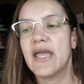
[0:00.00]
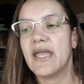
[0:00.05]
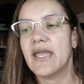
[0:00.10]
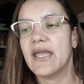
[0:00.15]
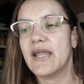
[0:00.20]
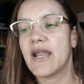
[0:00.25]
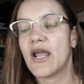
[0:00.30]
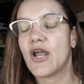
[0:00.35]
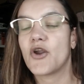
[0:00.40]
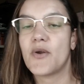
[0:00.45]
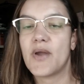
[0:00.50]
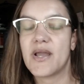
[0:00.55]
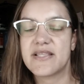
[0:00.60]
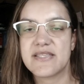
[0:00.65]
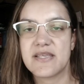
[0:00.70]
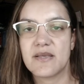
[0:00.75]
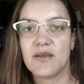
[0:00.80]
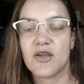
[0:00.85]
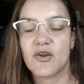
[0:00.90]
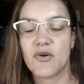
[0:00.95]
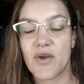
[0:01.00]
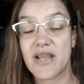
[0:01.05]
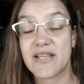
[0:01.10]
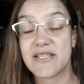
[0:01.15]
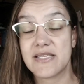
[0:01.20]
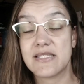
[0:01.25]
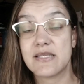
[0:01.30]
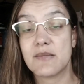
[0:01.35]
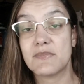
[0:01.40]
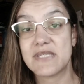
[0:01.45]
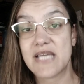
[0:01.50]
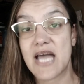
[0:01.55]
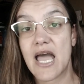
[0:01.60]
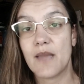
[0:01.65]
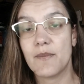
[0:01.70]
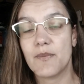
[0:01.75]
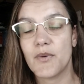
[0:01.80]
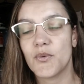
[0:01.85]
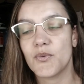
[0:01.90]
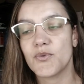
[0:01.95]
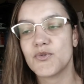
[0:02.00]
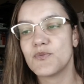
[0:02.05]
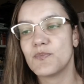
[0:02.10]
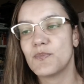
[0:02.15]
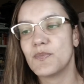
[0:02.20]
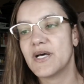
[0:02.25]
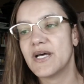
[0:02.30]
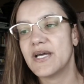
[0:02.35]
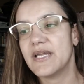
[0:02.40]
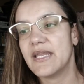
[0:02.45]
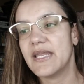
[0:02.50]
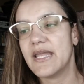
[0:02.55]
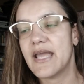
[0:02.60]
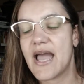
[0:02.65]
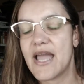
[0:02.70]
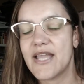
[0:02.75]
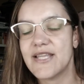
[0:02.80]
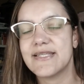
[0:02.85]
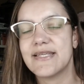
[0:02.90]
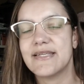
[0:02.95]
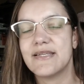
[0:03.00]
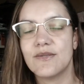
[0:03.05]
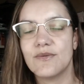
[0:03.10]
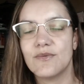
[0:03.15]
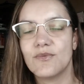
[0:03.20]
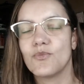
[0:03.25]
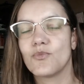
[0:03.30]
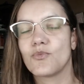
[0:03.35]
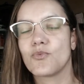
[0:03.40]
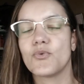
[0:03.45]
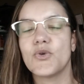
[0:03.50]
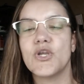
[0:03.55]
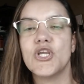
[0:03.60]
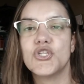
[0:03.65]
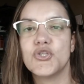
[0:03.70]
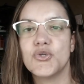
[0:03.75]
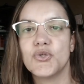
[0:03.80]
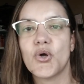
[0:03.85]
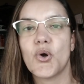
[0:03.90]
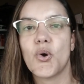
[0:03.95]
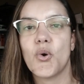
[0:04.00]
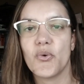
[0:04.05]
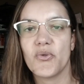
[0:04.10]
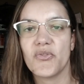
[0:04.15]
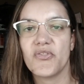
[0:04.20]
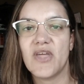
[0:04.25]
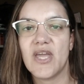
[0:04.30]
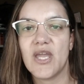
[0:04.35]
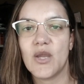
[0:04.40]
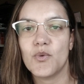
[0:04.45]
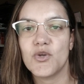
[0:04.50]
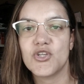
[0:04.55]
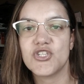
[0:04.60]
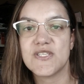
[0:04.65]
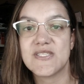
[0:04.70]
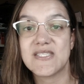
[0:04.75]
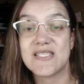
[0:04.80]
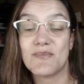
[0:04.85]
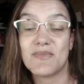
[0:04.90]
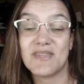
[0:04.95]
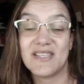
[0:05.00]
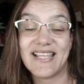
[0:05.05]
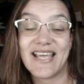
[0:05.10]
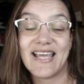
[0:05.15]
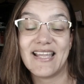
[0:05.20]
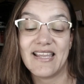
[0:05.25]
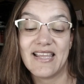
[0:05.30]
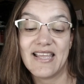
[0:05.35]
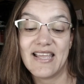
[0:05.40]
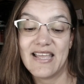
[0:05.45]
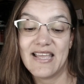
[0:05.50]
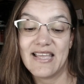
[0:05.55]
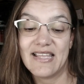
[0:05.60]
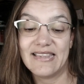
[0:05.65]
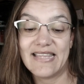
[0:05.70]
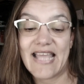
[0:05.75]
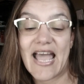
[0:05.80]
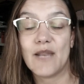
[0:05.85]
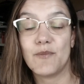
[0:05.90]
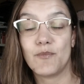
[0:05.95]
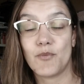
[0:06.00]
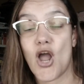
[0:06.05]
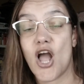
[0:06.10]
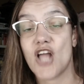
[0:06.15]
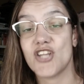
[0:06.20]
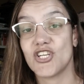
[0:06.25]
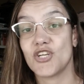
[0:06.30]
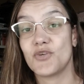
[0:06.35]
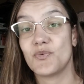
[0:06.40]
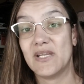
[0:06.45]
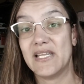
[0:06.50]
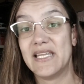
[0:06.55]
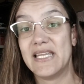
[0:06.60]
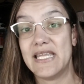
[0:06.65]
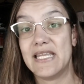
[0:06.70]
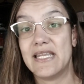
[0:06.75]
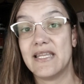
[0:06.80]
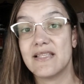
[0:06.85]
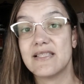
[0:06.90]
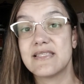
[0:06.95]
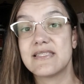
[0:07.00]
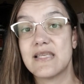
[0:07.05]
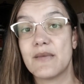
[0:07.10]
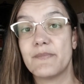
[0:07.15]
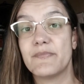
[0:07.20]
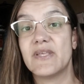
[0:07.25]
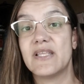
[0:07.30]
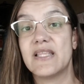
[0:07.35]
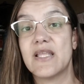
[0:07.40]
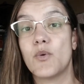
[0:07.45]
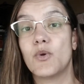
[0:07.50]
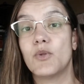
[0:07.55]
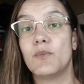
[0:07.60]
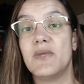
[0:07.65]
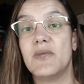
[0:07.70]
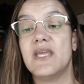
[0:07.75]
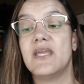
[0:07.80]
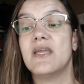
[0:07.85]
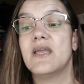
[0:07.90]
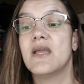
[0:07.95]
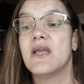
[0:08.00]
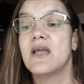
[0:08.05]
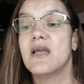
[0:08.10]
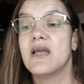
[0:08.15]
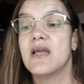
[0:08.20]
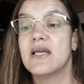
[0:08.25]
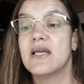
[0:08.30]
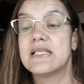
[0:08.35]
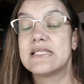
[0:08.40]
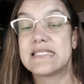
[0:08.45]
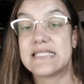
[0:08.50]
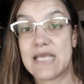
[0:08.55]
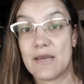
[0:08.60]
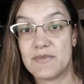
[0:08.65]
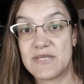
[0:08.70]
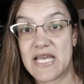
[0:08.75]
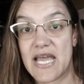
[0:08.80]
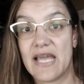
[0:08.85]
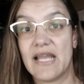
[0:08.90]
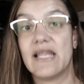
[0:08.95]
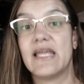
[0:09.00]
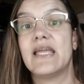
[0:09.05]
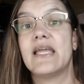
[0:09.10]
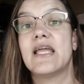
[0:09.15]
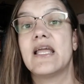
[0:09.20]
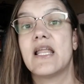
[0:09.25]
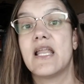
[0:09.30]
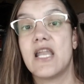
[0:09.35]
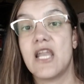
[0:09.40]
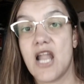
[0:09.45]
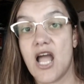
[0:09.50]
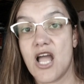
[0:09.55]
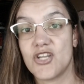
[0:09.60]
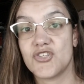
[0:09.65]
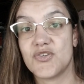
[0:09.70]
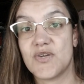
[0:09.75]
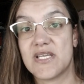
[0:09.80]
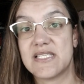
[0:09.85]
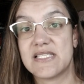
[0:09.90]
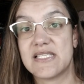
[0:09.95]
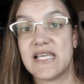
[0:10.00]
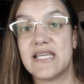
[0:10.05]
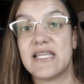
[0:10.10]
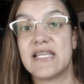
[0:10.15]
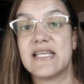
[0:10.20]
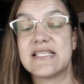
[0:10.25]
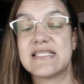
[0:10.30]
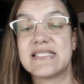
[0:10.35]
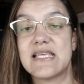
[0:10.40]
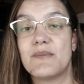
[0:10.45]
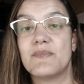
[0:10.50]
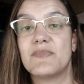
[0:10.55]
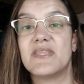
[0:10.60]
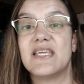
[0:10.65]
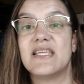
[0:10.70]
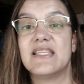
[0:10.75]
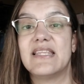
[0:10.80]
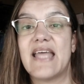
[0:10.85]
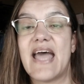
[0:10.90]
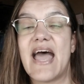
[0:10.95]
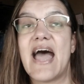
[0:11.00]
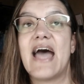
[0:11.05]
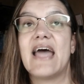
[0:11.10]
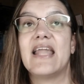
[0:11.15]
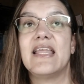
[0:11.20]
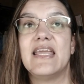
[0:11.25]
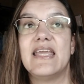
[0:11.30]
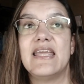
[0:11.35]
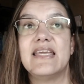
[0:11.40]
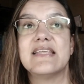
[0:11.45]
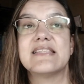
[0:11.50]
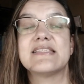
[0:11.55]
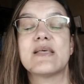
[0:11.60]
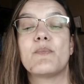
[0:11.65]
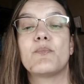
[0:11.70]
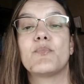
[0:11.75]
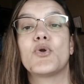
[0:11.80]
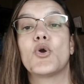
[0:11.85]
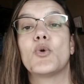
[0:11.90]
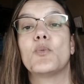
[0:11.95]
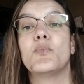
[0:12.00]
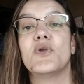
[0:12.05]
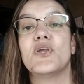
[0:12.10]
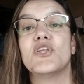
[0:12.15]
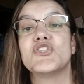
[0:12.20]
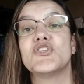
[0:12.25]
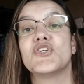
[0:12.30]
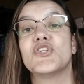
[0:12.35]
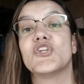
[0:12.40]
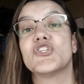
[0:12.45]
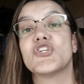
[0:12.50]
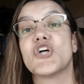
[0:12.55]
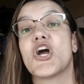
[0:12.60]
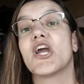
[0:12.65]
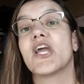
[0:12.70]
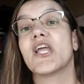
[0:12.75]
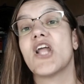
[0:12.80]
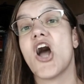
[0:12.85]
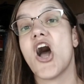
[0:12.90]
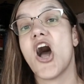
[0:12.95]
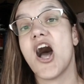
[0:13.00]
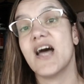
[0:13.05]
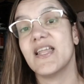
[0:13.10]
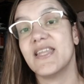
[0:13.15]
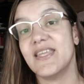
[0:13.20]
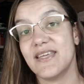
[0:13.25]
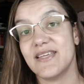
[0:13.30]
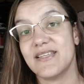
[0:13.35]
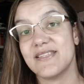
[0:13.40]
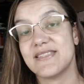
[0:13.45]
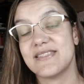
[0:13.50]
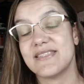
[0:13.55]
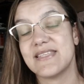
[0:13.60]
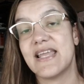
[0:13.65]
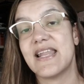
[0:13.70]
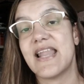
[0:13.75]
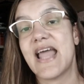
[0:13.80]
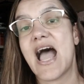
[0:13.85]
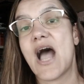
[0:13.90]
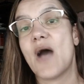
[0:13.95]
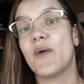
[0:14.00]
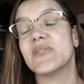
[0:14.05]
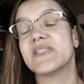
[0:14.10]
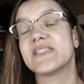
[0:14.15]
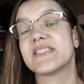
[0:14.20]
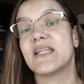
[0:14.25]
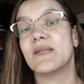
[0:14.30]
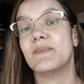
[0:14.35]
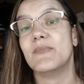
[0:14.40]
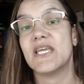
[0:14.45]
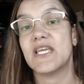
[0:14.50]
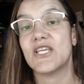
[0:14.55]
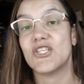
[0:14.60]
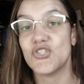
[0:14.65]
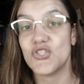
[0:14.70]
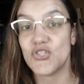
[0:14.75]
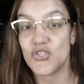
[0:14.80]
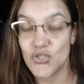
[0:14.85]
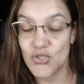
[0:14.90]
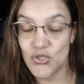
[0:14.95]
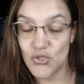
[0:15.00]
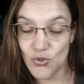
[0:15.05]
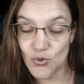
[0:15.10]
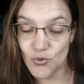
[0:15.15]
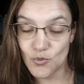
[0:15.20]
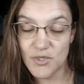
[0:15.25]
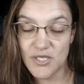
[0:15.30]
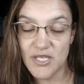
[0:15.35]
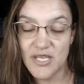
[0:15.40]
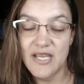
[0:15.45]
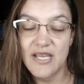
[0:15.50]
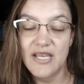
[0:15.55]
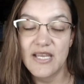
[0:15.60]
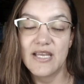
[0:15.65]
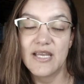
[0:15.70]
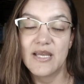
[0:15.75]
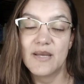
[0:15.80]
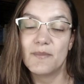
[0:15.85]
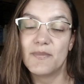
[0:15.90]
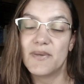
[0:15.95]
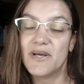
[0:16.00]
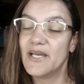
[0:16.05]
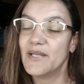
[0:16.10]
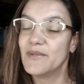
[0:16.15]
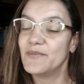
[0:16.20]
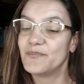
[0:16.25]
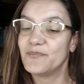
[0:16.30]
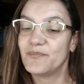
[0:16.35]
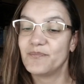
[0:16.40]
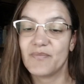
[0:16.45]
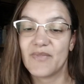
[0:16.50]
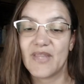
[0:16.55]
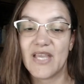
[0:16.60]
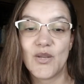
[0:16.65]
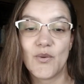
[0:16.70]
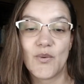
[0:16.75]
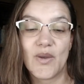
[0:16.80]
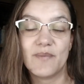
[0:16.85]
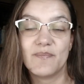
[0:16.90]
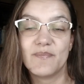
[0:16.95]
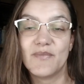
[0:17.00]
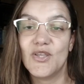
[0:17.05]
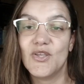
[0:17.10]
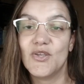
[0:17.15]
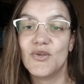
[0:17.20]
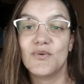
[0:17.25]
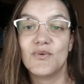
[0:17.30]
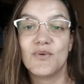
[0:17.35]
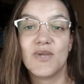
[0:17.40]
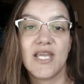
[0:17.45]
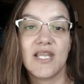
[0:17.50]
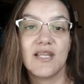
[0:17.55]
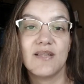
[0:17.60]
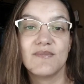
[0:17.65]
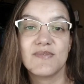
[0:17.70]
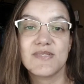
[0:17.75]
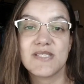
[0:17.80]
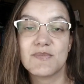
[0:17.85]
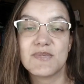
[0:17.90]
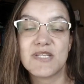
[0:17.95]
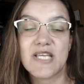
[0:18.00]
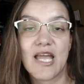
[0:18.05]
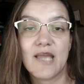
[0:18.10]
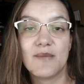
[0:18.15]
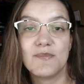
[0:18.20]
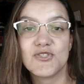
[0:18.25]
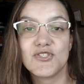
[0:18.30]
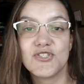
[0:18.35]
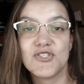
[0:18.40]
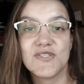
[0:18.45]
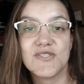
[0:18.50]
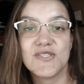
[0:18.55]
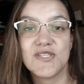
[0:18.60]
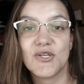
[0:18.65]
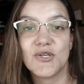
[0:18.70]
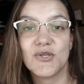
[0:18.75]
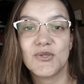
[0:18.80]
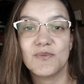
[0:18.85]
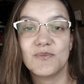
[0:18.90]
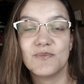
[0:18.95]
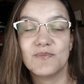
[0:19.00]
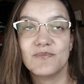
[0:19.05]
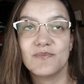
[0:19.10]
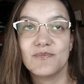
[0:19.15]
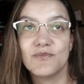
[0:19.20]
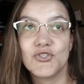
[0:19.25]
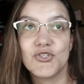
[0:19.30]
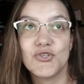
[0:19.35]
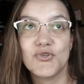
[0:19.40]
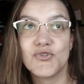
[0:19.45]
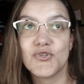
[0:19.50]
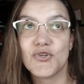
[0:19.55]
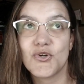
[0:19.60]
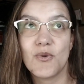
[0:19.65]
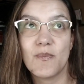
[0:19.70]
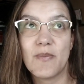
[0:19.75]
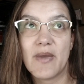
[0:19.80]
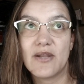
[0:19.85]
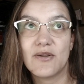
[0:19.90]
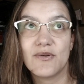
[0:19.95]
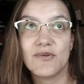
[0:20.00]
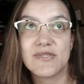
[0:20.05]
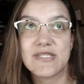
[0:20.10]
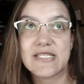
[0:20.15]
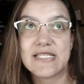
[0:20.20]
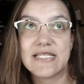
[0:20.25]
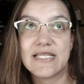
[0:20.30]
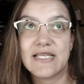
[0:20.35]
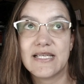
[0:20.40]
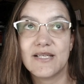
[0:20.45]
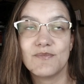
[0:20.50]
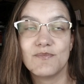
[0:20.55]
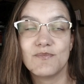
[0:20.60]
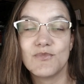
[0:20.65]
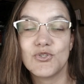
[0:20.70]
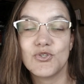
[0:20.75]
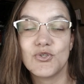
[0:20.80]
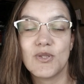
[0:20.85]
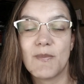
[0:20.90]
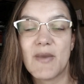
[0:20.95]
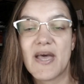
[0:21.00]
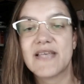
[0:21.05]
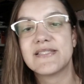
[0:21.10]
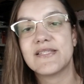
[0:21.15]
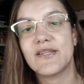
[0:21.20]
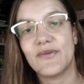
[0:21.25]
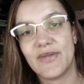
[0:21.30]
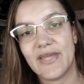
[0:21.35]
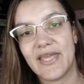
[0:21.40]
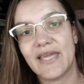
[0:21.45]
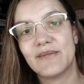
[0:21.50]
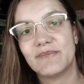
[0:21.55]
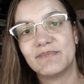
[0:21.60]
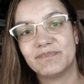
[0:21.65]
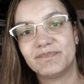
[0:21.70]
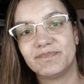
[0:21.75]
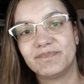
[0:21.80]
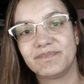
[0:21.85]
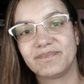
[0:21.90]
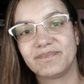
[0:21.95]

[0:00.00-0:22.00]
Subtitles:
And I corrected some typos, but yeah, I didn't redo the whole thing, which is something that project really needed. Something that would be subtitling, not translating, something that is appropriate to the target audience and how it's going to be consumed. But anyway, you can sometimes just, choose your own battles and do the best that you can.